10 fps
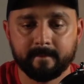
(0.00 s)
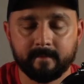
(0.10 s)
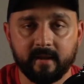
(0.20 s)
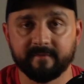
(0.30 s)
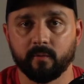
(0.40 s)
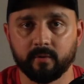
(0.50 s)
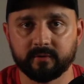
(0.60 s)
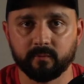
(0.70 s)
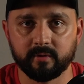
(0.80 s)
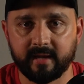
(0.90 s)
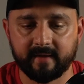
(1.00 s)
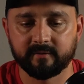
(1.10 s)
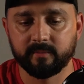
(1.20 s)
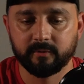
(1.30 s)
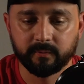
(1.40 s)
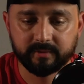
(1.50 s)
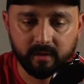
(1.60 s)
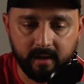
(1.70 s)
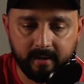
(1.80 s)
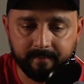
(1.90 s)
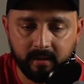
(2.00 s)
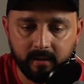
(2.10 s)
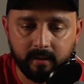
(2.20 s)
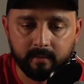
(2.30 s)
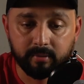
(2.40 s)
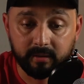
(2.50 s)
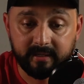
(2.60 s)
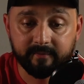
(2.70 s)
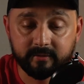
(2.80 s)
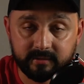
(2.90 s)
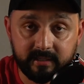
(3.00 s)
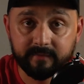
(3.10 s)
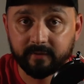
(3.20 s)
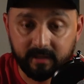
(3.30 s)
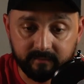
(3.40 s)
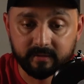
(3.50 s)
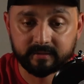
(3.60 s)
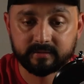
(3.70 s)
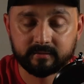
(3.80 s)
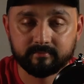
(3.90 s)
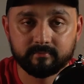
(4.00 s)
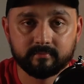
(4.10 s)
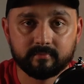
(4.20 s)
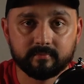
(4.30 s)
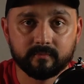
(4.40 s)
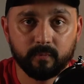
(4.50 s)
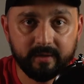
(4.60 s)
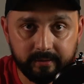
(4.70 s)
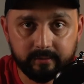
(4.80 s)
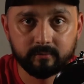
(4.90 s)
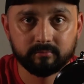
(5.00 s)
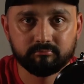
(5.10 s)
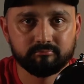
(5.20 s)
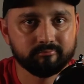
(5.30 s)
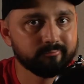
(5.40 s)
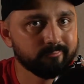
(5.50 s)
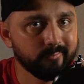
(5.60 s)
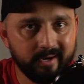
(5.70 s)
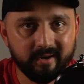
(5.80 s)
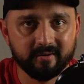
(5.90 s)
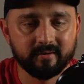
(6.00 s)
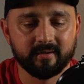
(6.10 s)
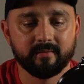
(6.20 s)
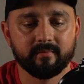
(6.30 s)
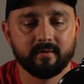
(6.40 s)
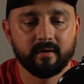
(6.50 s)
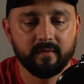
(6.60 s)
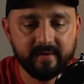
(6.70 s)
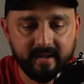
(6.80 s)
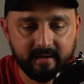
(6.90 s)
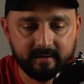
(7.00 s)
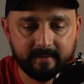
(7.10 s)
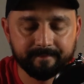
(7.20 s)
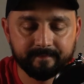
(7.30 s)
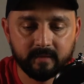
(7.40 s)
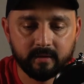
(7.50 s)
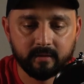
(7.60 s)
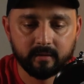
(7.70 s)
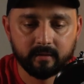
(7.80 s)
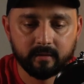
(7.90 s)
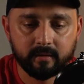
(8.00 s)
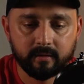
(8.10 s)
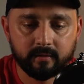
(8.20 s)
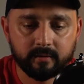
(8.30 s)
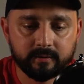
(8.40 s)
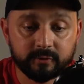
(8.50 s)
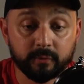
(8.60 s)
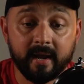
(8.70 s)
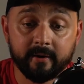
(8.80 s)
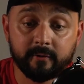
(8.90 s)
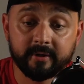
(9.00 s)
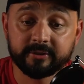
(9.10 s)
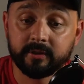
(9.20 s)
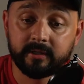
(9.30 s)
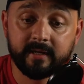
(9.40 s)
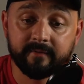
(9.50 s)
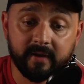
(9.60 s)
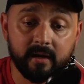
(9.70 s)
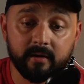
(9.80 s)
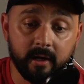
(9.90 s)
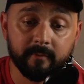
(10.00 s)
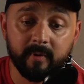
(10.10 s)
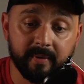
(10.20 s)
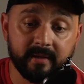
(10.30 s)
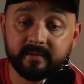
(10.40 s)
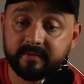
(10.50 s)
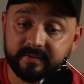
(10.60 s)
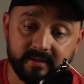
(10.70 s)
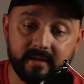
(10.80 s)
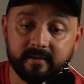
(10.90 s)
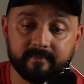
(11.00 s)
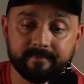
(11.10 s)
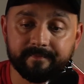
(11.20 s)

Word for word: if I want to really have communion with God. Believers need forgiveness. We do, regularly, on the daily. So can a Christian live in unrepentant sin?